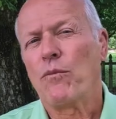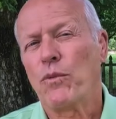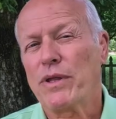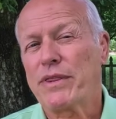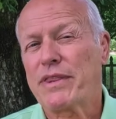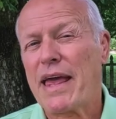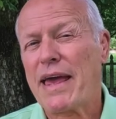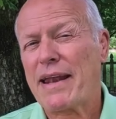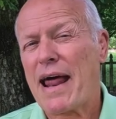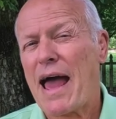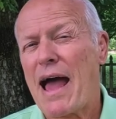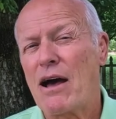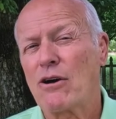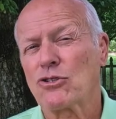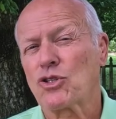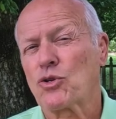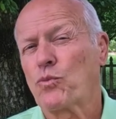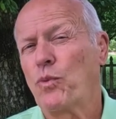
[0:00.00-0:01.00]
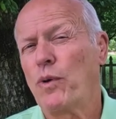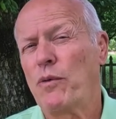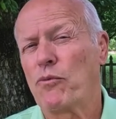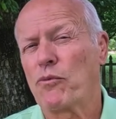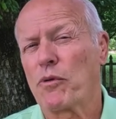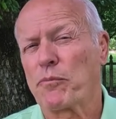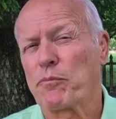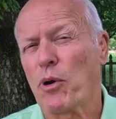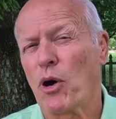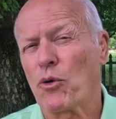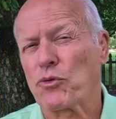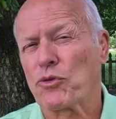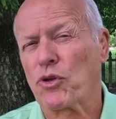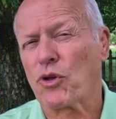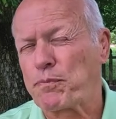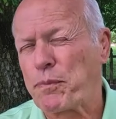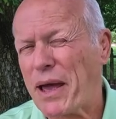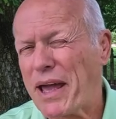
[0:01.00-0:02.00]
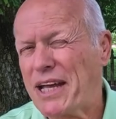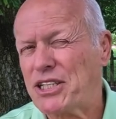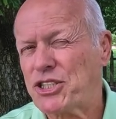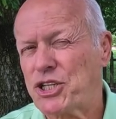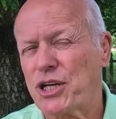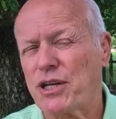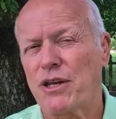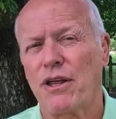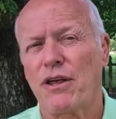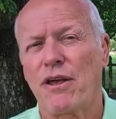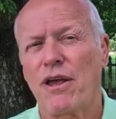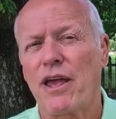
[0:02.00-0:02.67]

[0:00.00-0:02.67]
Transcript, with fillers: And with that house, we were both patient